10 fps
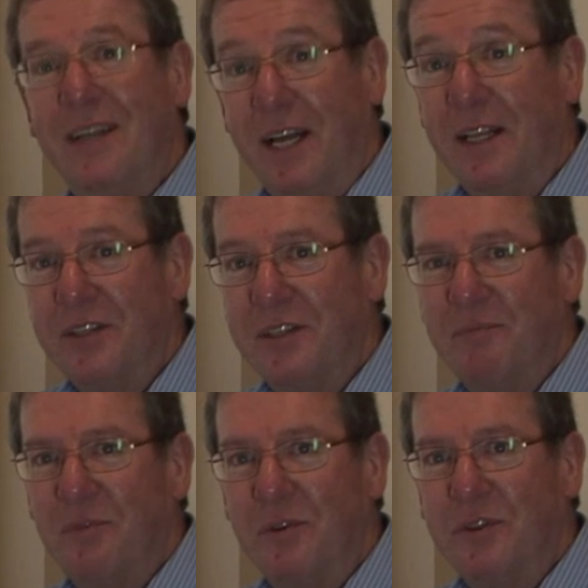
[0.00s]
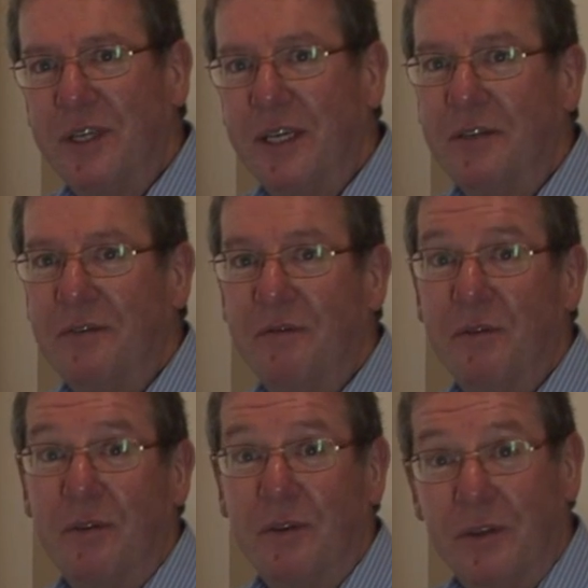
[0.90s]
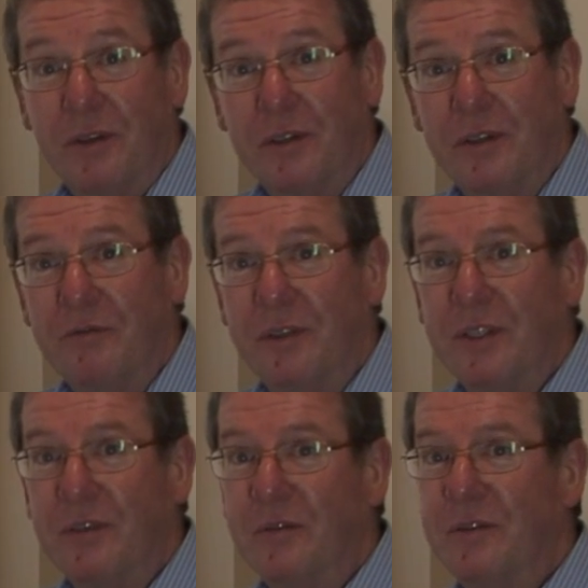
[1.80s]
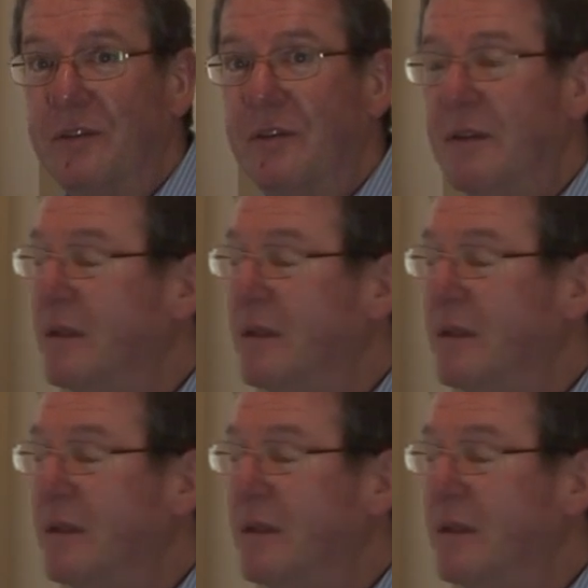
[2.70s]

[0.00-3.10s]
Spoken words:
analysis process for doctor results.